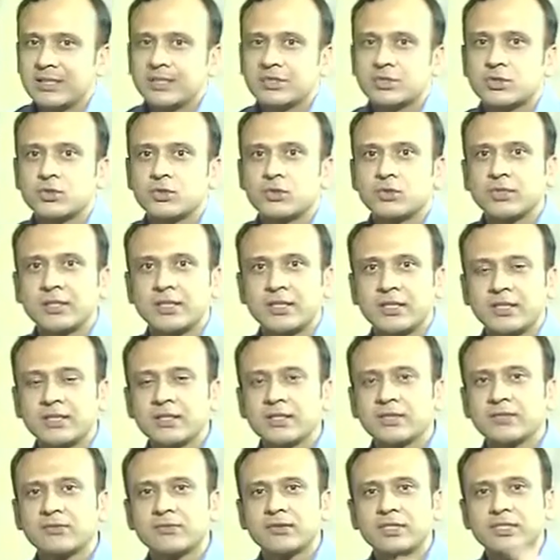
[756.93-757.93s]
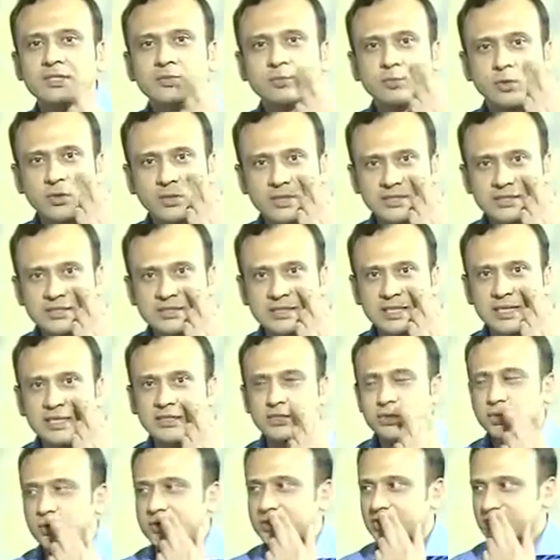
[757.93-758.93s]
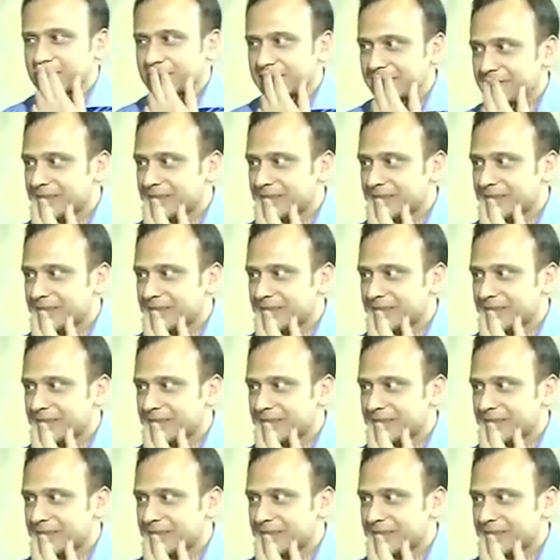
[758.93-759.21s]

So you can think of these points as switches.